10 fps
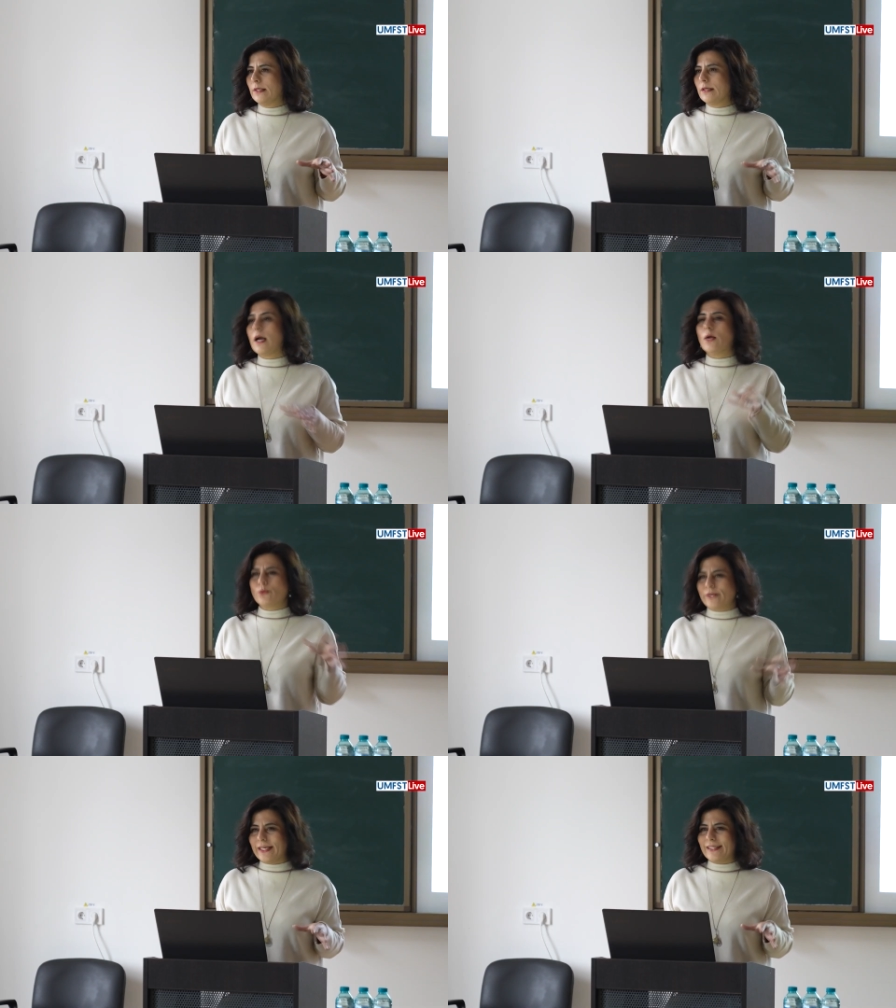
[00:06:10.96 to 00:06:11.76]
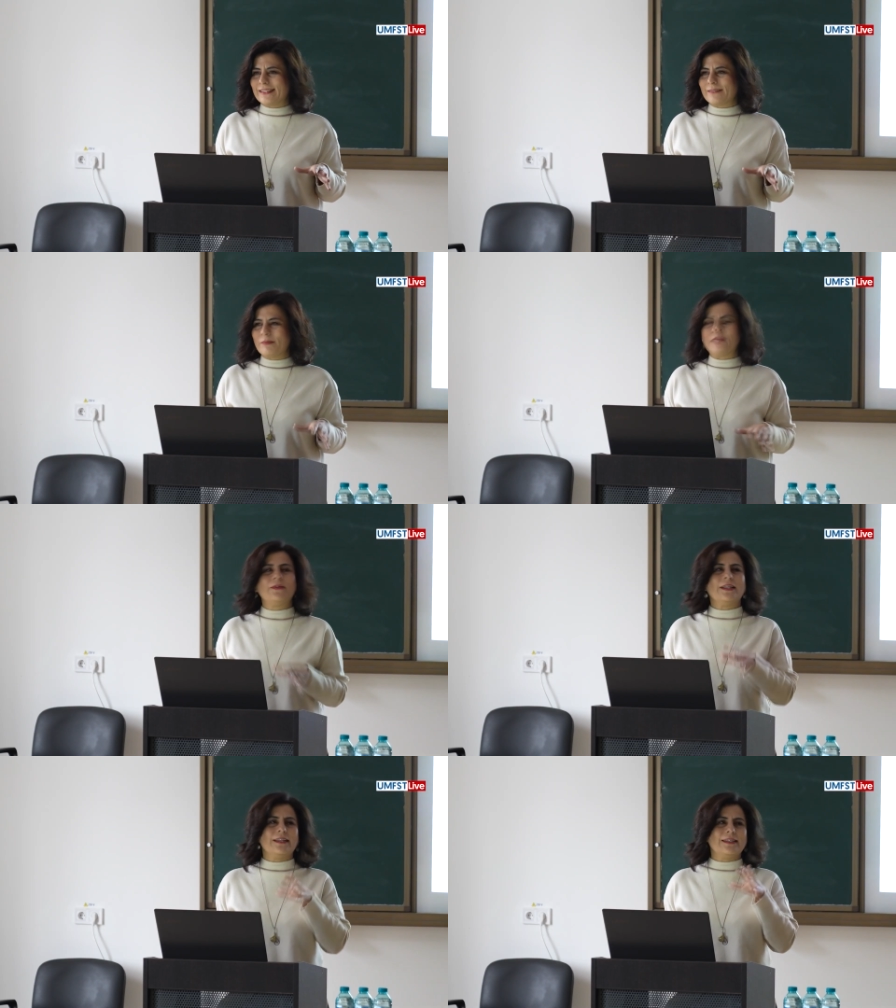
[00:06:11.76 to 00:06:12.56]
countries,
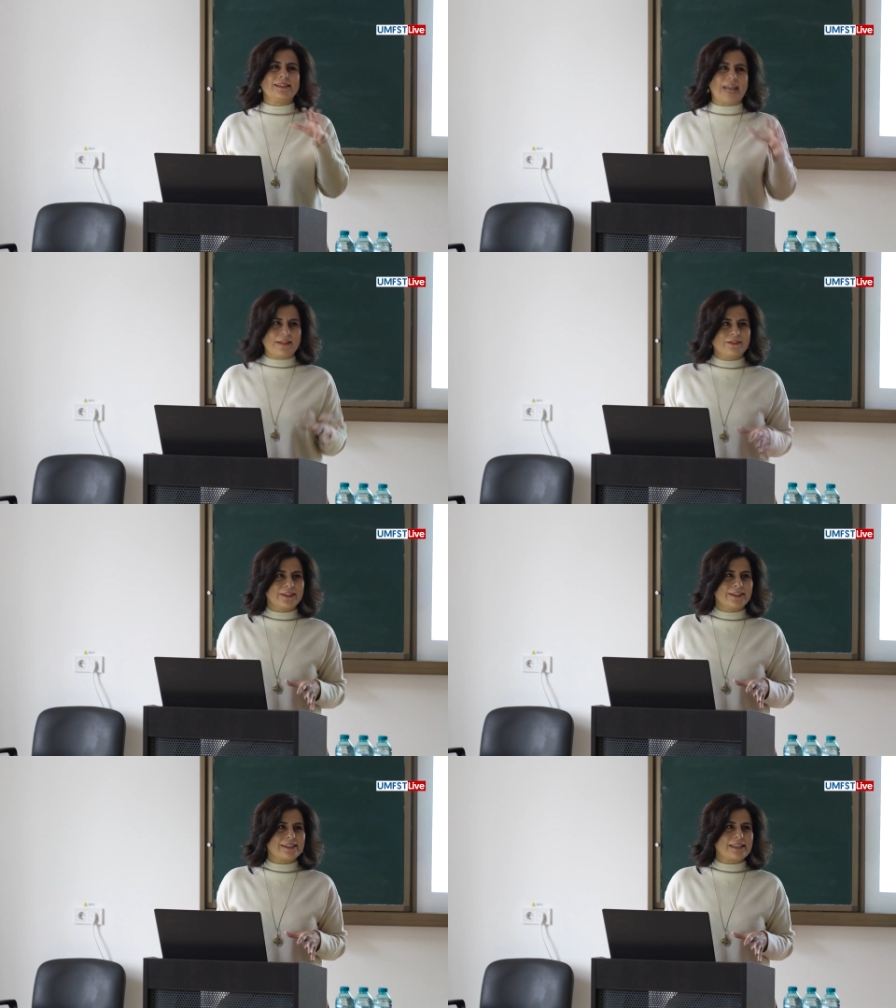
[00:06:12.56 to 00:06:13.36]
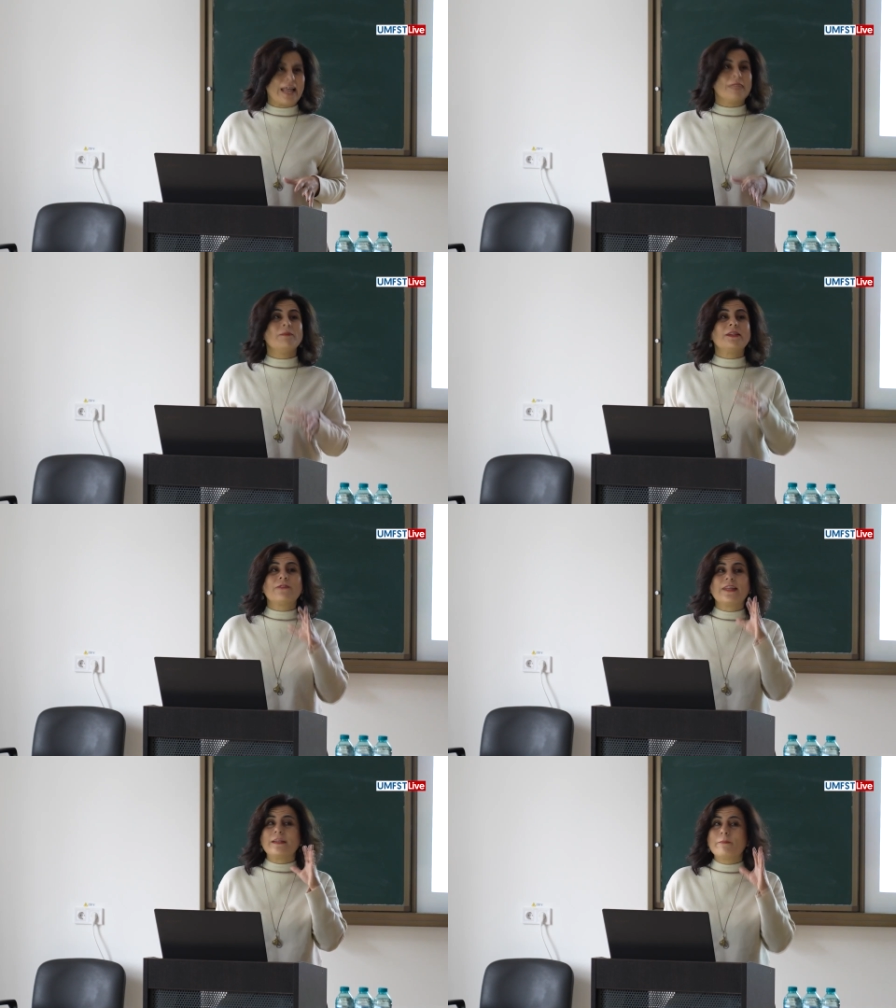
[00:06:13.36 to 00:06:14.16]
between the centers, and
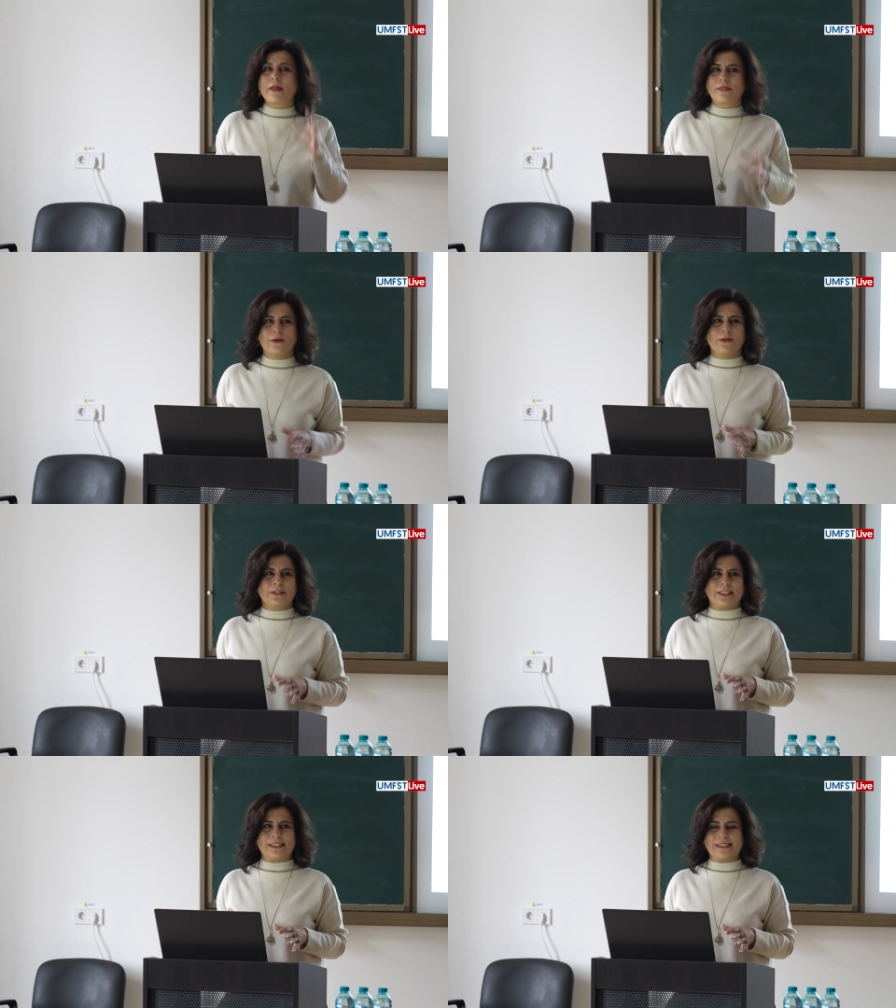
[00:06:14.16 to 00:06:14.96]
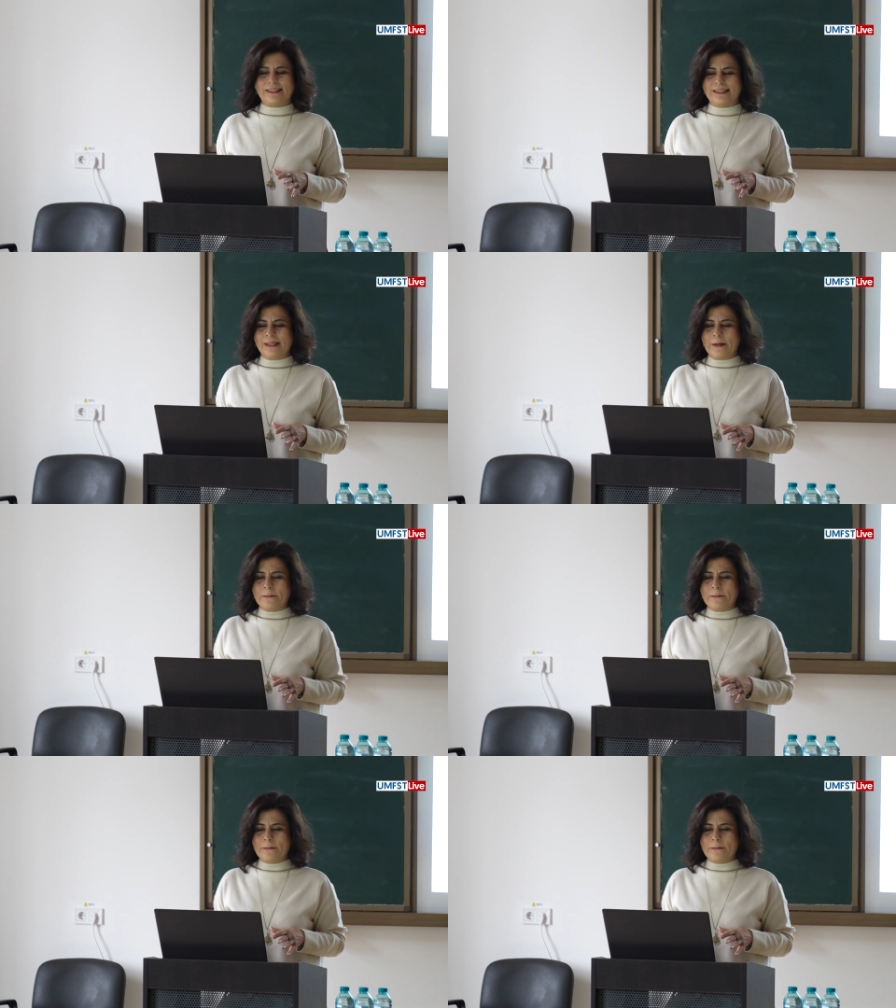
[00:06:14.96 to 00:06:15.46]
between the pathologists,